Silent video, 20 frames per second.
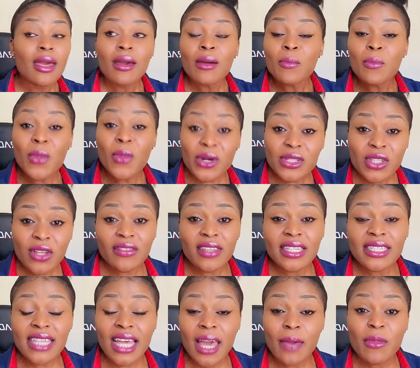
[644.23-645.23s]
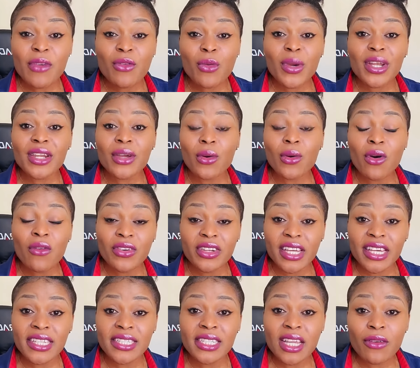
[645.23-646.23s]
Most of the time, even when they go for
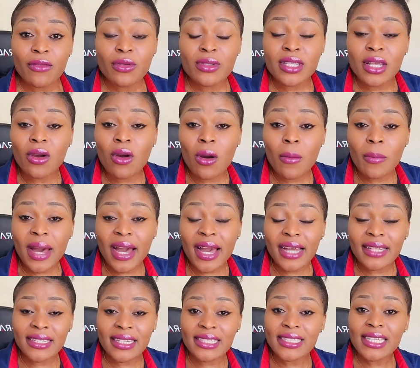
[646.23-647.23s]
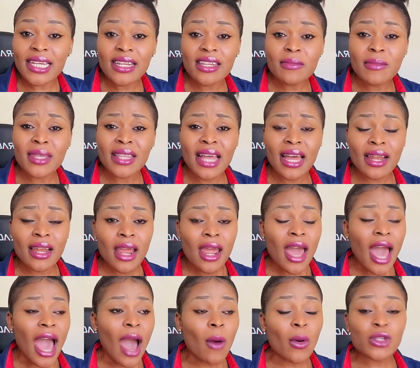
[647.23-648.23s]
their interviews, they come back and they're telling me that
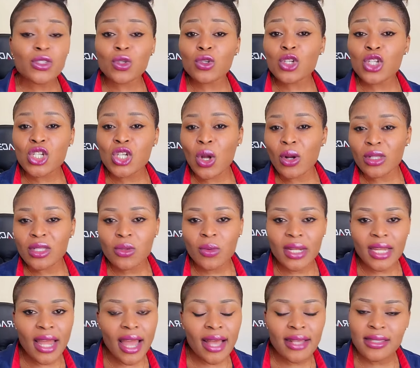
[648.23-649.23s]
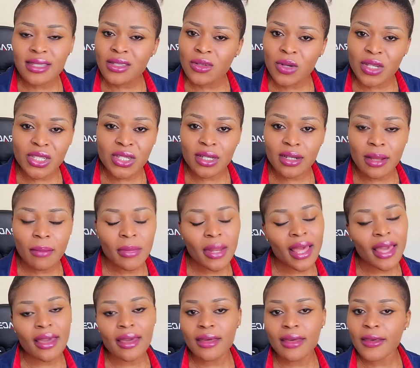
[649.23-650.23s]
I was so shocked when they asked this question. I'm
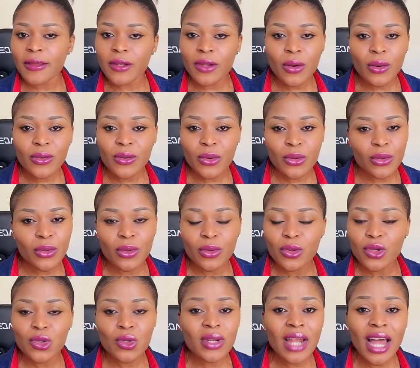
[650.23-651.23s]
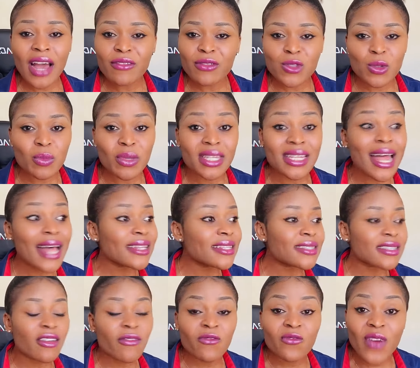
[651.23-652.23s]
like, no, no, no, you don't have to be. That
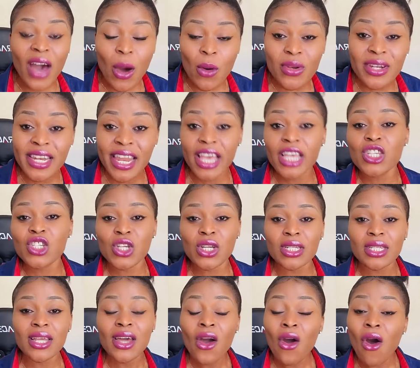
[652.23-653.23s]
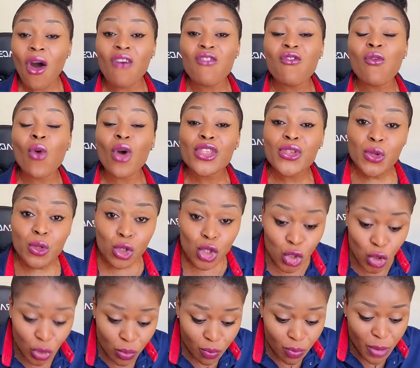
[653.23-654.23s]
is the foundation of what you
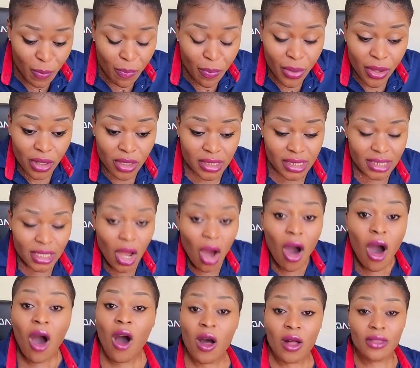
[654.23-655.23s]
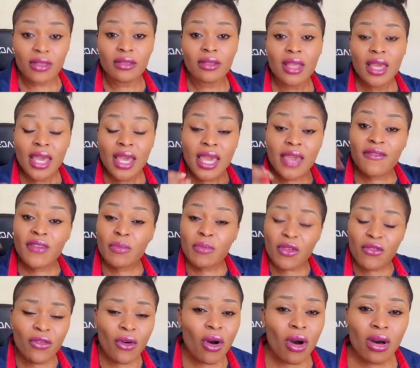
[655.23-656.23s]
should be built on, even
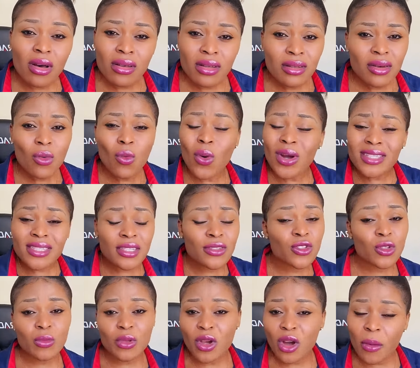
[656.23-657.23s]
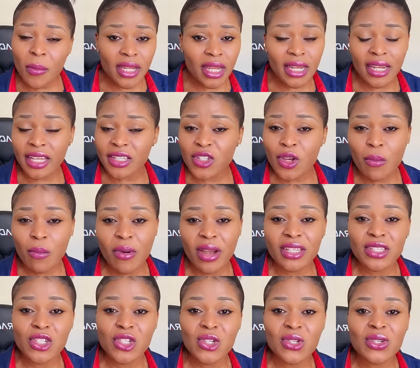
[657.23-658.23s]
before wanting to becoming an agile
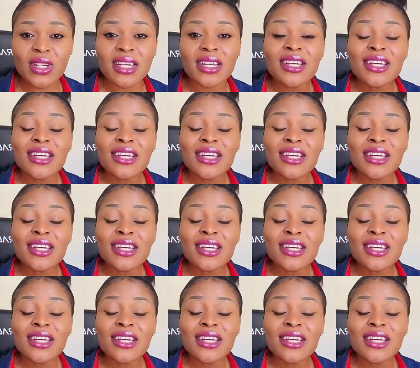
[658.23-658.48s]
practitioner.